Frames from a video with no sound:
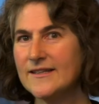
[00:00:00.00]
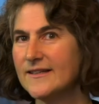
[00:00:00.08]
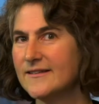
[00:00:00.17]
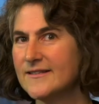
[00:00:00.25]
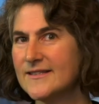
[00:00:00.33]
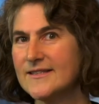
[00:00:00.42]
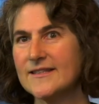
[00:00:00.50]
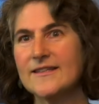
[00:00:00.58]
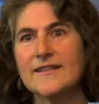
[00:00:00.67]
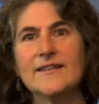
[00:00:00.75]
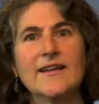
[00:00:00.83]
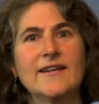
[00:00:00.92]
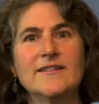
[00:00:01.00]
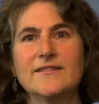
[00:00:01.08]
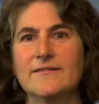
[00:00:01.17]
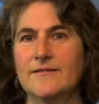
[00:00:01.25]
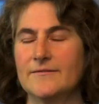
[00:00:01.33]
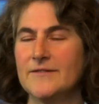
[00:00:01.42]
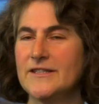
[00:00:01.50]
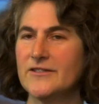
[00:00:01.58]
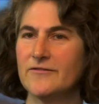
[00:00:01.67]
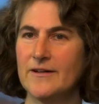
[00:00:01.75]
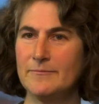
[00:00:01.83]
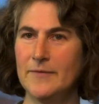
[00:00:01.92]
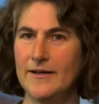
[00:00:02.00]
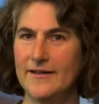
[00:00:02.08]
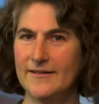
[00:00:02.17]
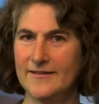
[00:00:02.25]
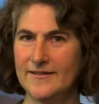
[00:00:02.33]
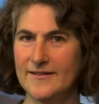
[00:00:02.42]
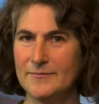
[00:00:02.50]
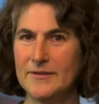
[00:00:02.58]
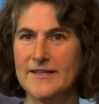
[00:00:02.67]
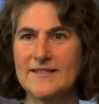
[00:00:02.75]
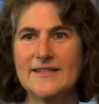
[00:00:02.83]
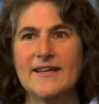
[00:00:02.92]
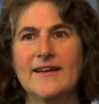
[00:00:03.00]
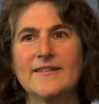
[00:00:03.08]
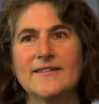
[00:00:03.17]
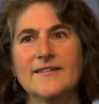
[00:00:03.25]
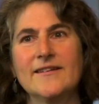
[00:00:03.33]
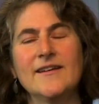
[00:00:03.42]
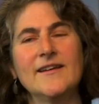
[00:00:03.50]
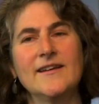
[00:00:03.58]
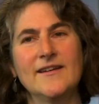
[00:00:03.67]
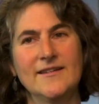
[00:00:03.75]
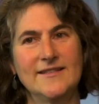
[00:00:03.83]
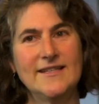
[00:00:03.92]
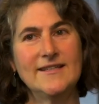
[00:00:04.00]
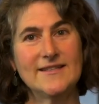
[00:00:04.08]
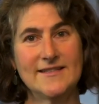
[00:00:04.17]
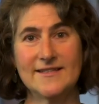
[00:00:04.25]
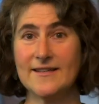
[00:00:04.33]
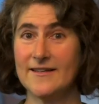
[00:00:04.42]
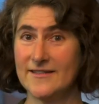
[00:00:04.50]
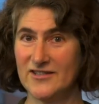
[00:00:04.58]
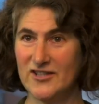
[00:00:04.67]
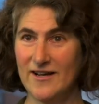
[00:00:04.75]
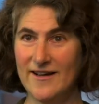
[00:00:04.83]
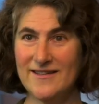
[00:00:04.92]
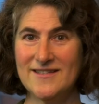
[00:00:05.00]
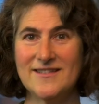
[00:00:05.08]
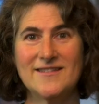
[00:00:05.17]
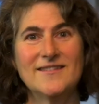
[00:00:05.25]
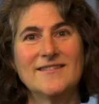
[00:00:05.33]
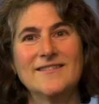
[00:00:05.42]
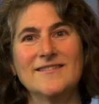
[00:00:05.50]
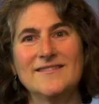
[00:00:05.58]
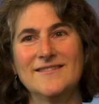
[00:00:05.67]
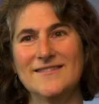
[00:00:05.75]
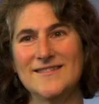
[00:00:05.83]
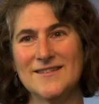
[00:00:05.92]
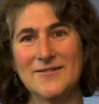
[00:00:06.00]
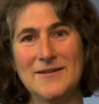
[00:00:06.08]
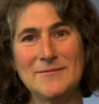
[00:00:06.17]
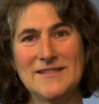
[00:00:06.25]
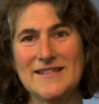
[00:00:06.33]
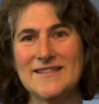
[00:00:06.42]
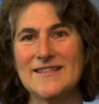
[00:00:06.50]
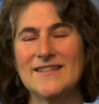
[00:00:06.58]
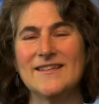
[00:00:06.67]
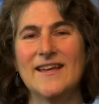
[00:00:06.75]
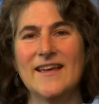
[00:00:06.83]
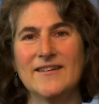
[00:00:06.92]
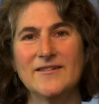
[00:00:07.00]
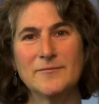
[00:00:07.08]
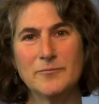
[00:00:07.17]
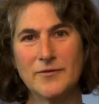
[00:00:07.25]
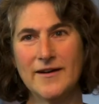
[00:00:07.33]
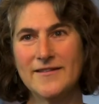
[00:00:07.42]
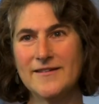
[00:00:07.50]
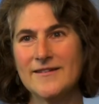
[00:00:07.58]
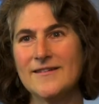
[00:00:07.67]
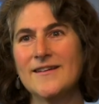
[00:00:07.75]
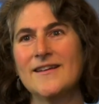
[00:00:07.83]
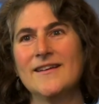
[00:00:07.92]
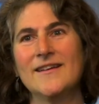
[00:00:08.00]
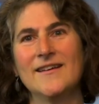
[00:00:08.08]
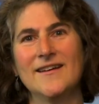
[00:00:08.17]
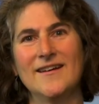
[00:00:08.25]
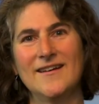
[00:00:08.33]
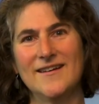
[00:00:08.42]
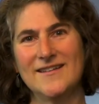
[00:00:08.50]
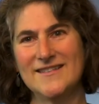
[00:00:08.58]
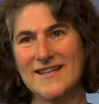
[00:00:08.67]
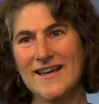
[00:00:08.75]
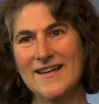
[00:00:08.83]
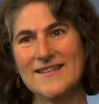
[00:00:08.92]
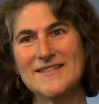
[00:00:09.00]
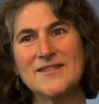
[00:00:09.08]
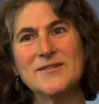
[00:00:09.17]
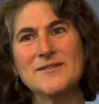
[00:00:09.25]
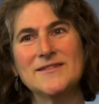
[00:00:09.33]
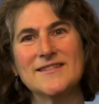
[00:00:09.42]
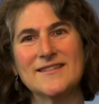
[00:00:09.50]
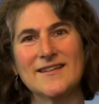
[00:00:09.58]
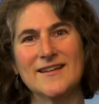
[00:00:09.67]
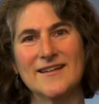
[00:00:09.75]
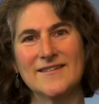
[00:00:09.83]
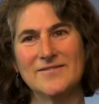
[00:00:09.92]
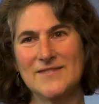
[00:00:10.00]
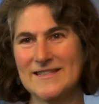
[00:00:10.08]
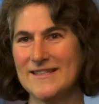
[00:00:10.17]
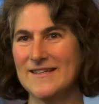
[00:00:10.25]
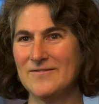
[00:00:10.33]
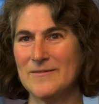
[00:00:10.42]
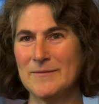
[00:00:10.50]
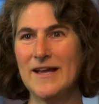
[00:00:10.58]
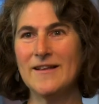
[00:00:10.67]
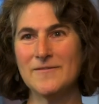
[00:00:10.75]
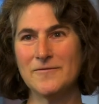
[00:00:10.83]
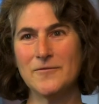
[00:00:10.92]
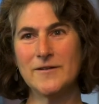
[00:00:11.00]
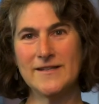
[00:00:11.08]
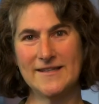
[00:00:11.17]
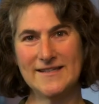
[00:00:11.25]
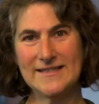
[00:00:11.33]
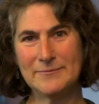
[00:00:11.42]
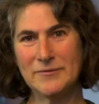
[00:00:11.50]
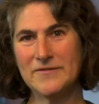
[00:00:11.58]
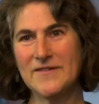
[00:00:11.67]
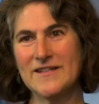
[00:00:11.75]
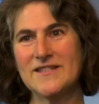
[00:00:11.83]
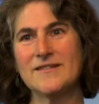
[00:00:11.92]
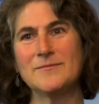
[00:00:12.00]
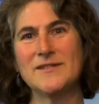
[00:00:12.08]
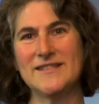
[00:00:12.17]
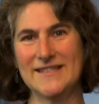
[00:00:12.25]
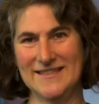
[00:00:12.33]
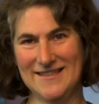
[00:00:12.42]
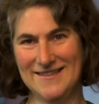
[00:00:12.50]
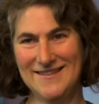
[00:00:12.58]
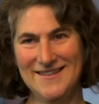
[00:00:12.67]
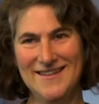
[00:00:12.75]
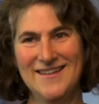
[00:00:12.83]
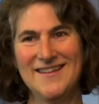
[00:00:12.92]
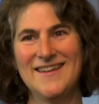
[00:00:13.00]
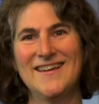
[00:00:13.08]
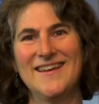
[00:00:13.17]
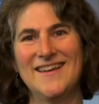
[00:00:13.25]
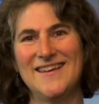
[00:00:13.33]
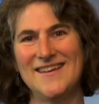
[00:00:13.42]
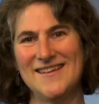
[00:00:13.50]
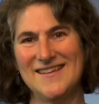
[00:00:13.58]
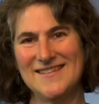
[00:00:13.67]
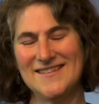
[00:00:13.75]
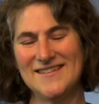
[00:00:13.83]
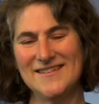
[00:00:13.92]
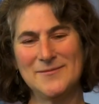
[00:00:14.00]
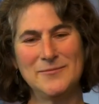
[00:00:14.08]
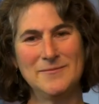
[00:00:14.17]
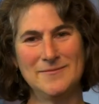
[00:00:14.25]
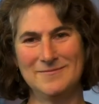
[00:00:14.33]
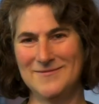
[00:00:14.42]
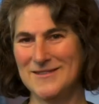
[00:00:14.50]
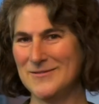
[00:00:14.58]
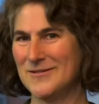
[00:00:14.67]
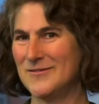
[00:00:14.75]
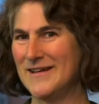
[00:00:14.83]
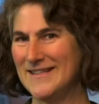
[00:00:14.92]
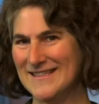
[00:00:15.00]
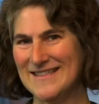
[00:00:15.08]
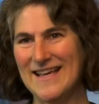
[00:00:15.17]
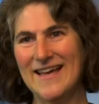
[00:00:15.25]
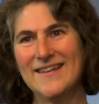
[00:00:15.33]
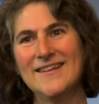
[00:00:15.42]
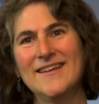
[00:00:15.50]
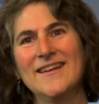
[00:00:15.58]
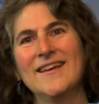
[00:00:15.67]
Hilston and Rich Grumbine are going to play together. Tita's son, Josh, who is a great musician, and her brother, Jazz, who's visiting from California. He's a professional musician, and he'll do a great set.